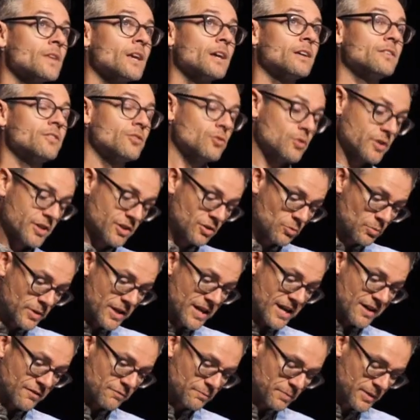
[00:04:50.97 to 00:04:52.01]
And so here we
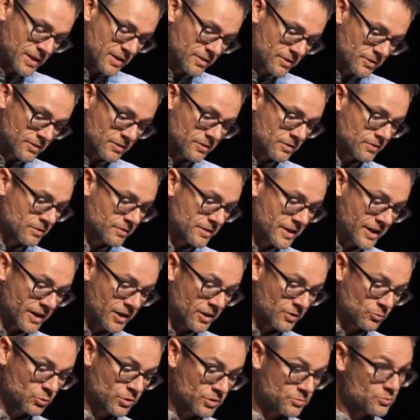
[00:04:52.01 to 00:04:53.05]
have Peter
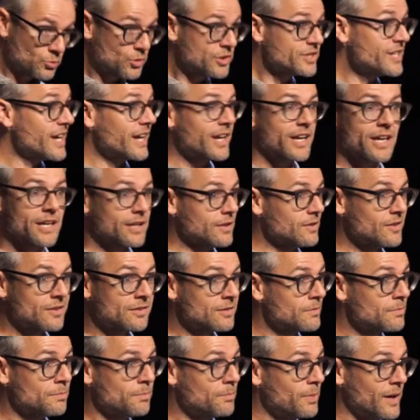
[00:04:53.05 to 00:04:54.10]
now. We're
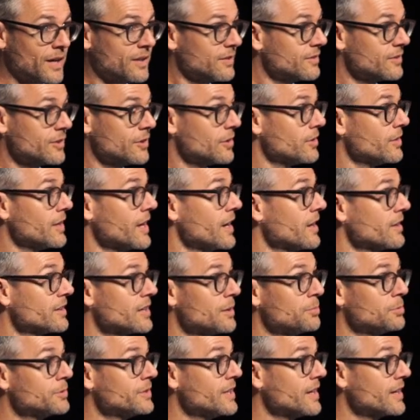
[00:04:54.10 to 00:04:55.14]
decades past all that, a
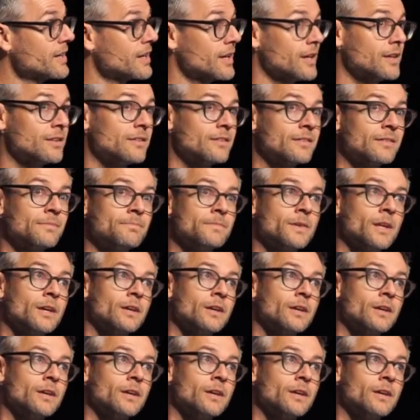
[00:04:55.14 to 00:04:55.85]
couple decades.